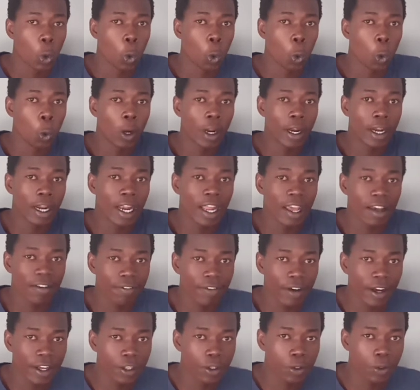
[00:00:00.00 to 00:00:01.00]

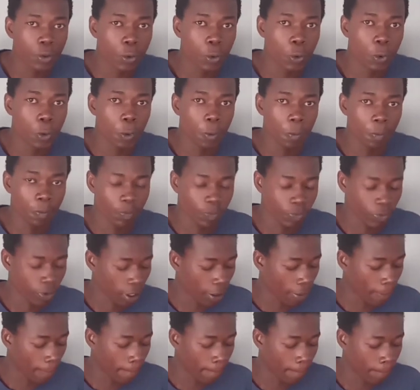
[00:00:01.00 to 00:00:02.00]
whenever you
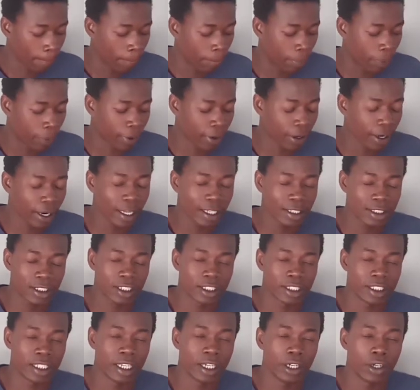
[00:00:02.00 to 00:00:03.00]
press
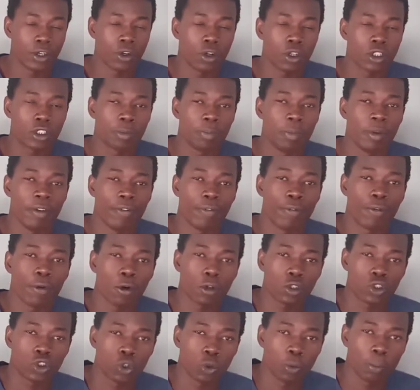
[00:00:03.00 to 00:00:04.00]
the note before
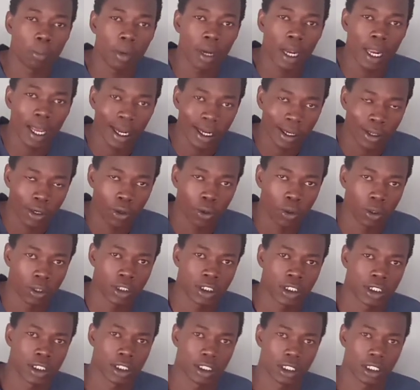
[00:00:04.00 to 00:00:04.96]
two black notes,